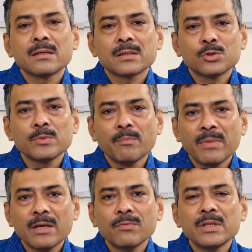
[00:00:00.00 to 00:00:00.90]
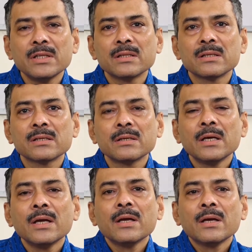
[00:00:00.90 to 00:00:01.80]
are to be made within the
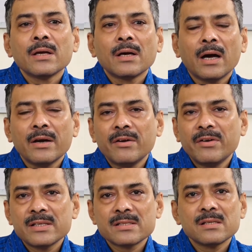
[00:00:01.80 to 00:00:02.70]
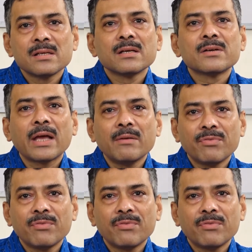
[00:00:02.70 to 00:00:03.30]
100 days time